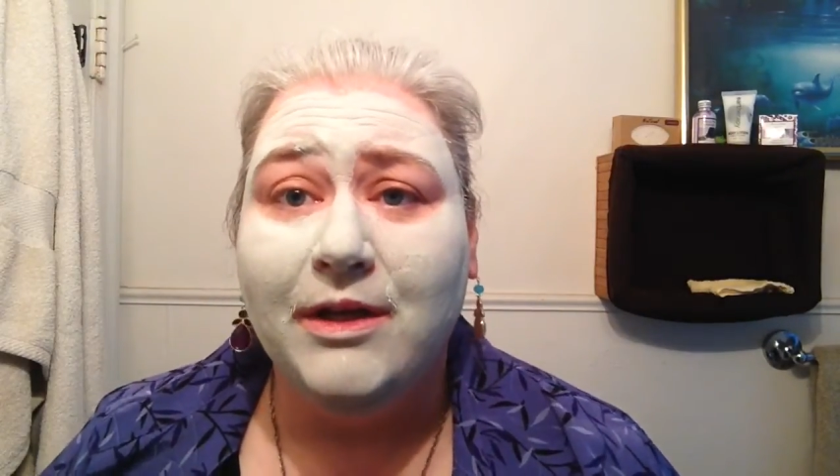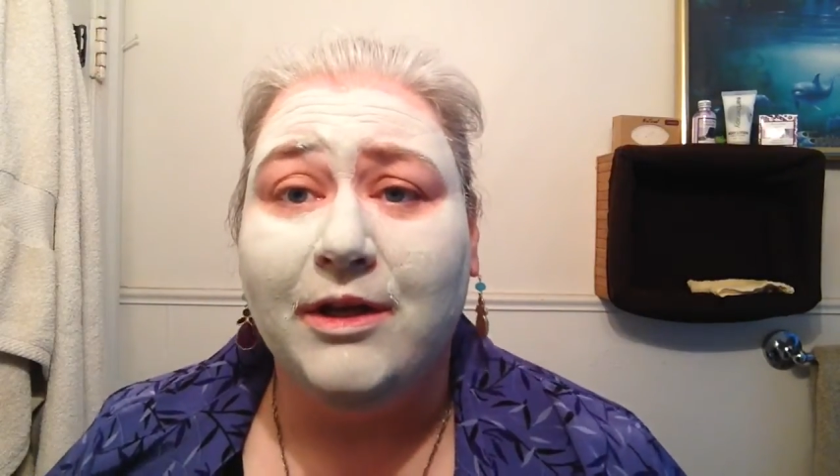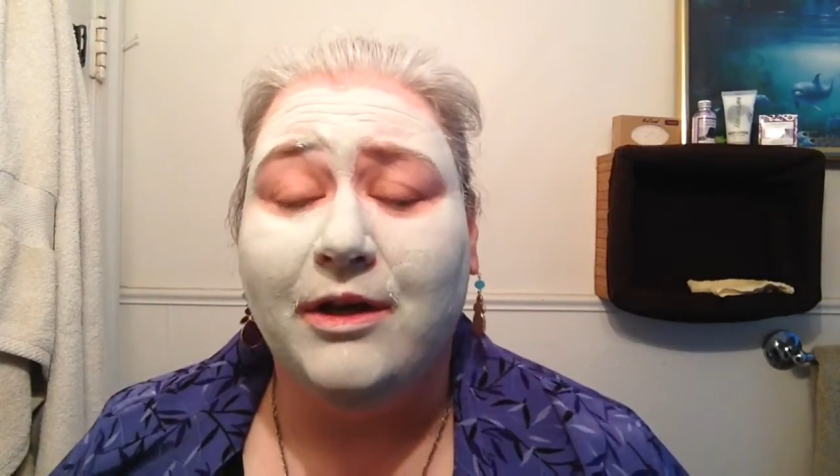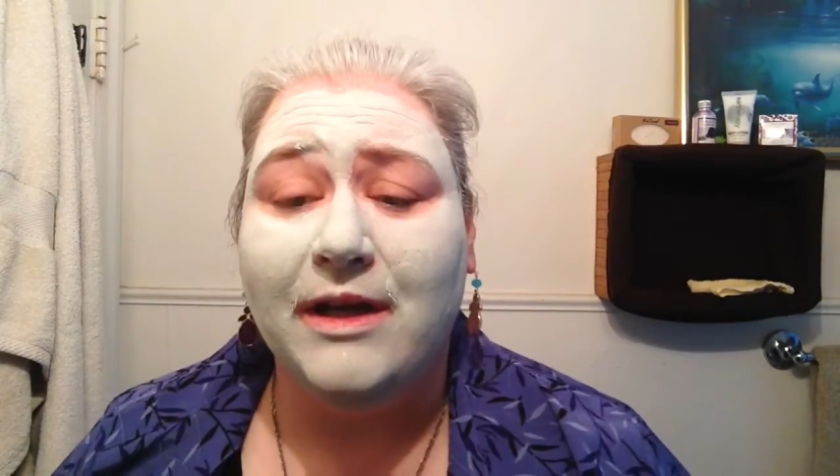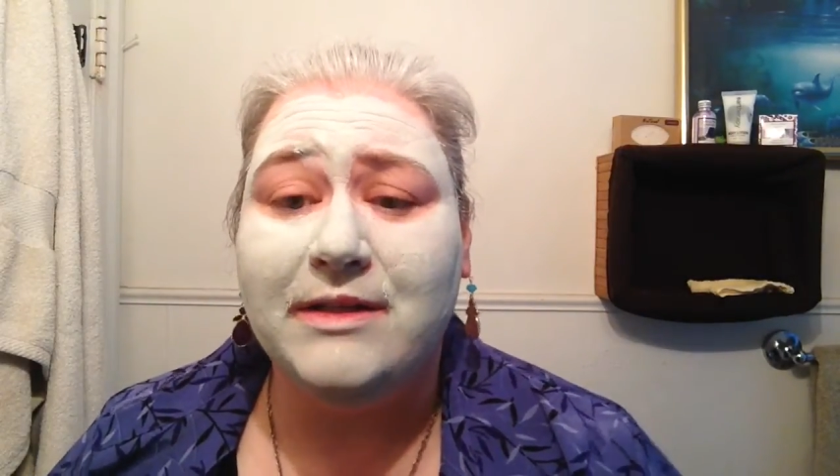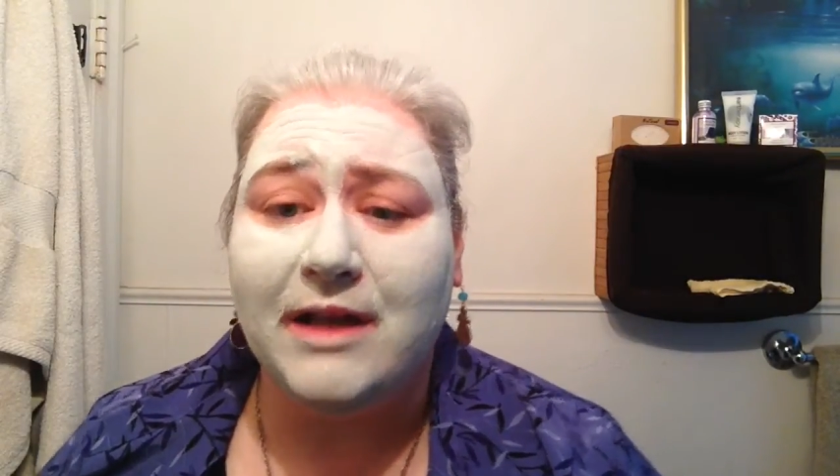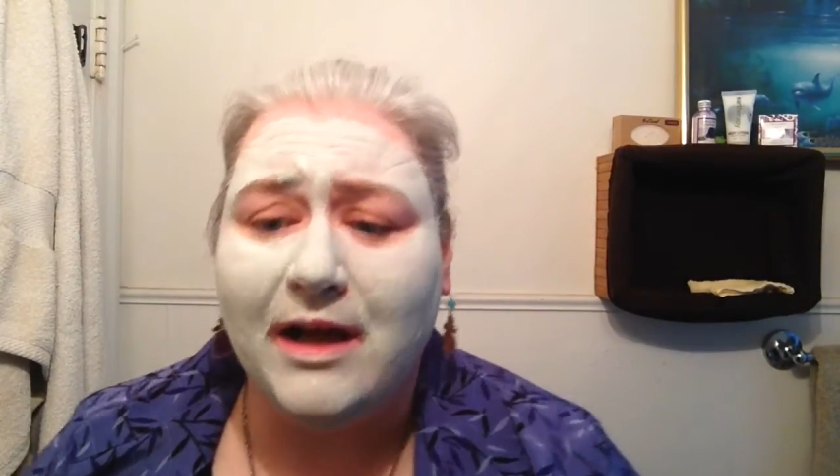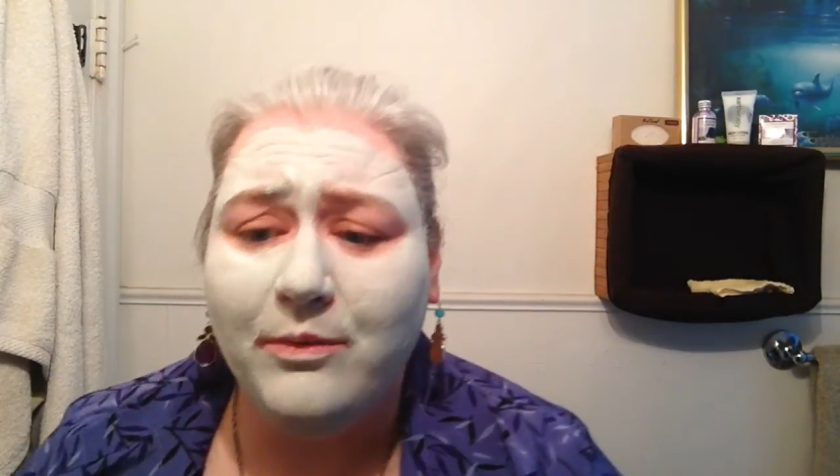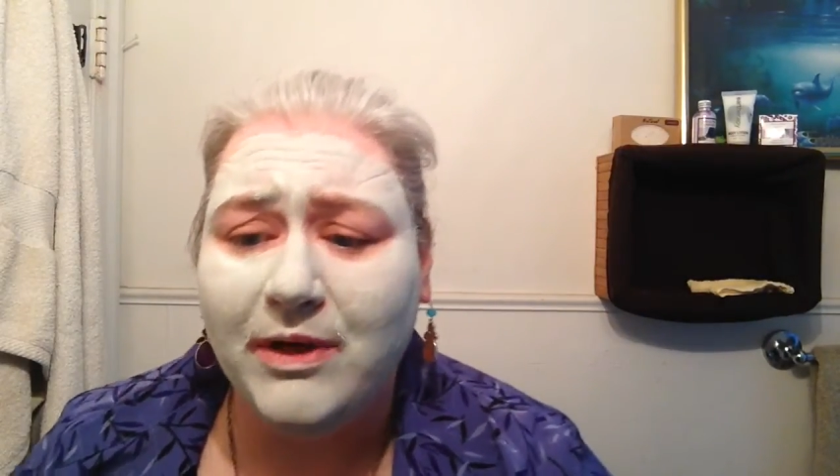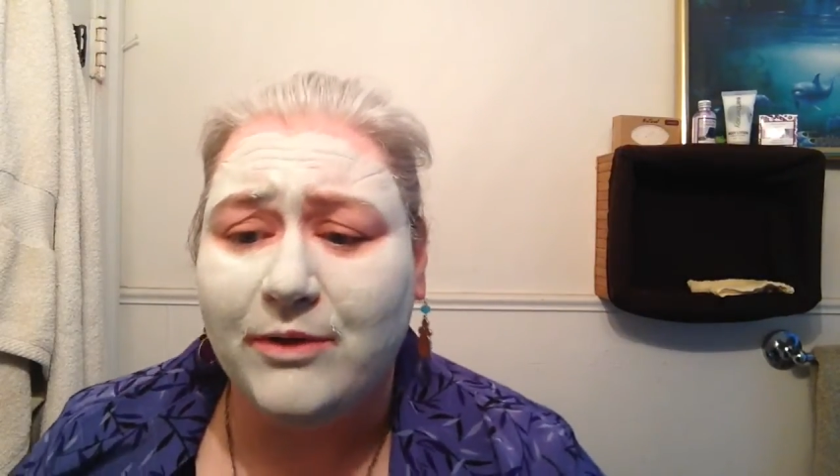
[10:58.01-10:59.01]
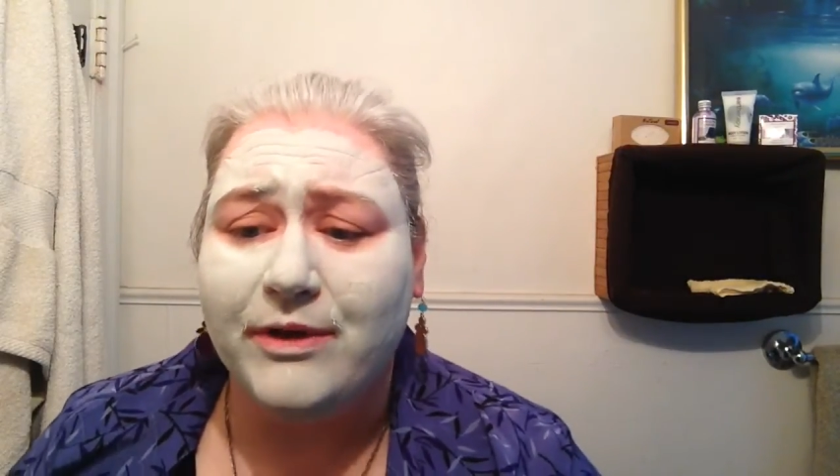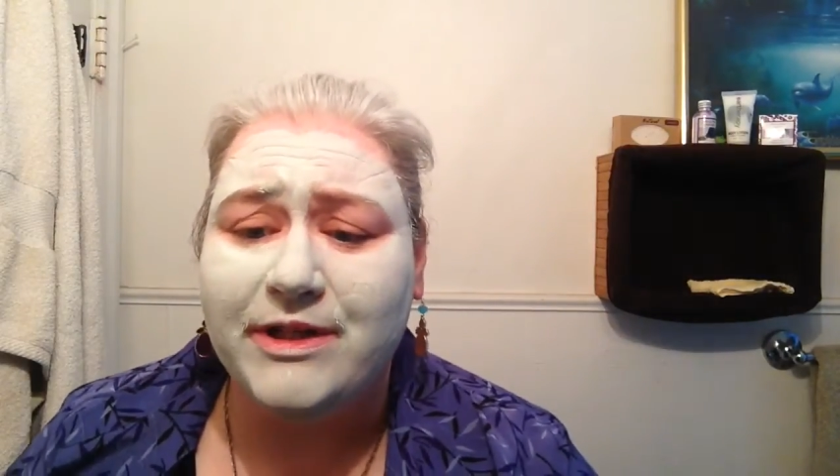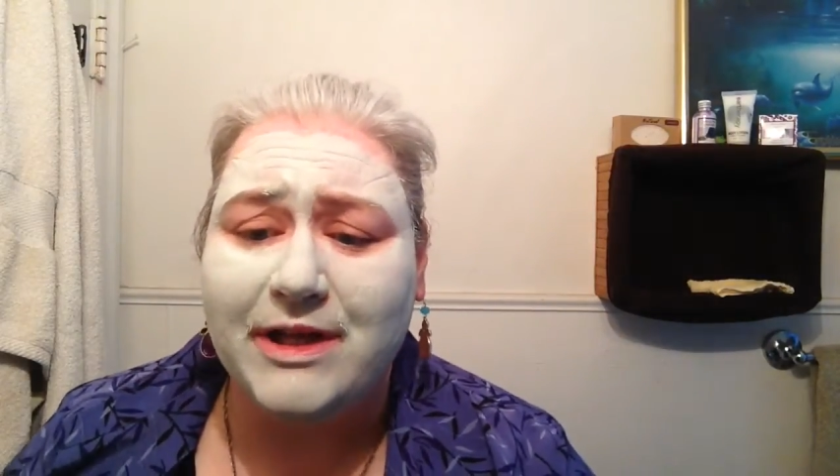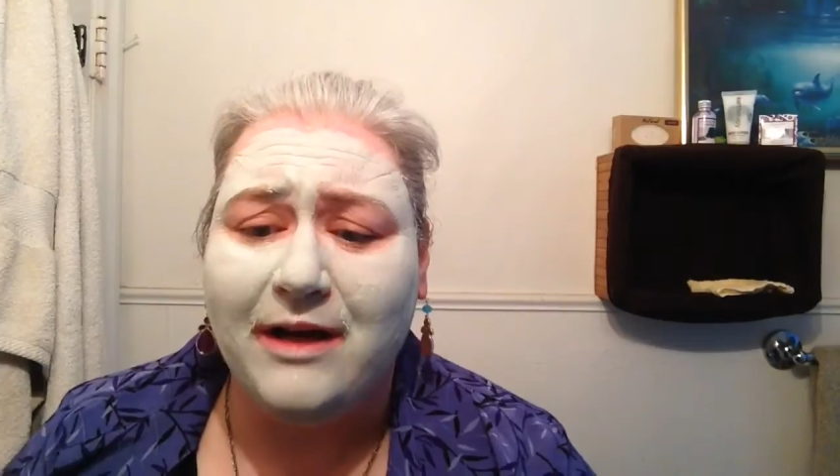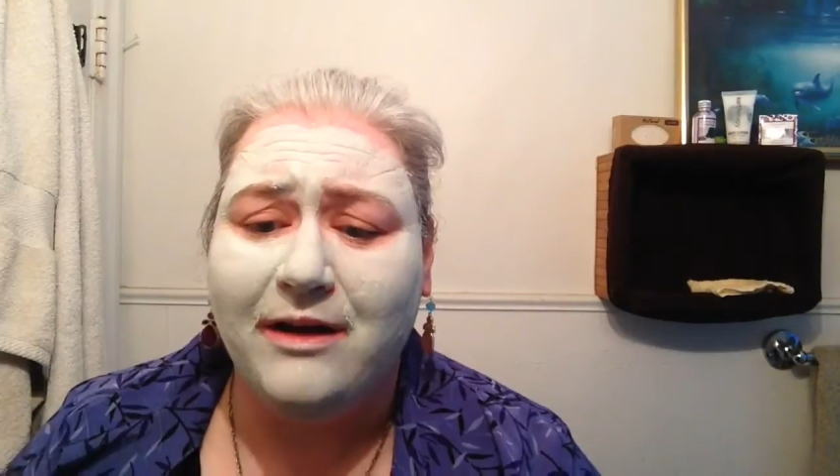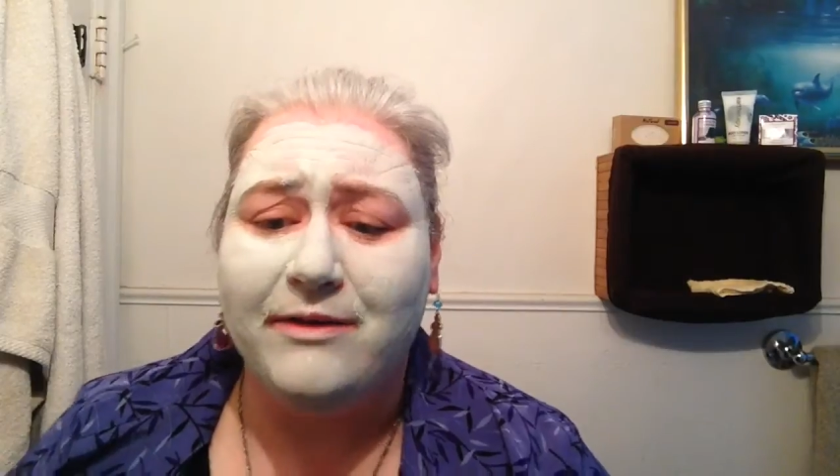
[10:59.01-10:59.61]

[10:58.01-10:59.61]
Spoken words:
I want to reach out